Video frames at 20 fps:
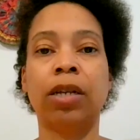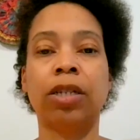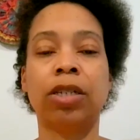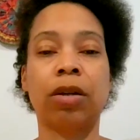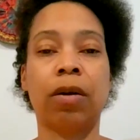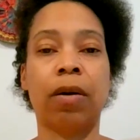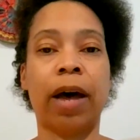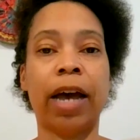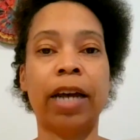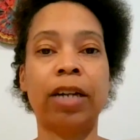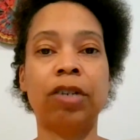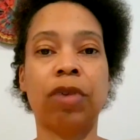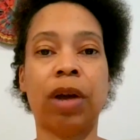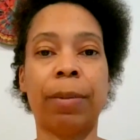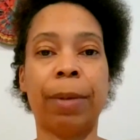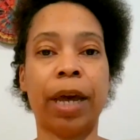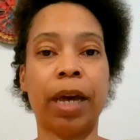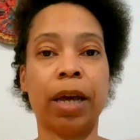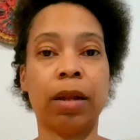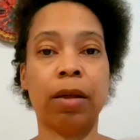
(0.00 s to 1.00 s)
So I
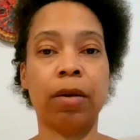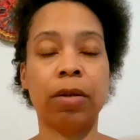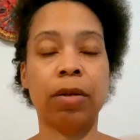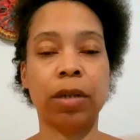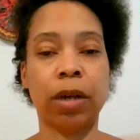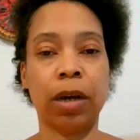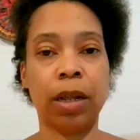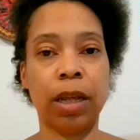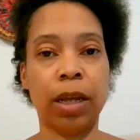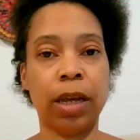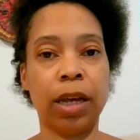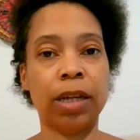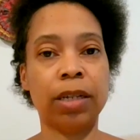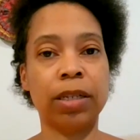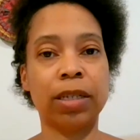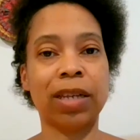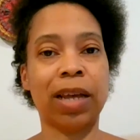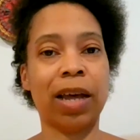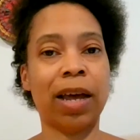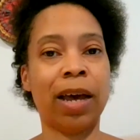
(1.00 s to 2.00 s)
dry my clothes on the
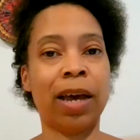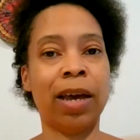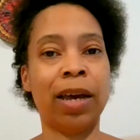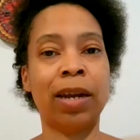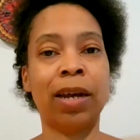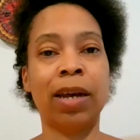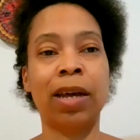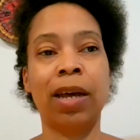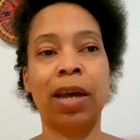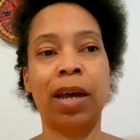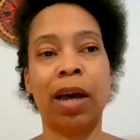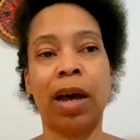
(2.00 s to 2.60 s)
inside.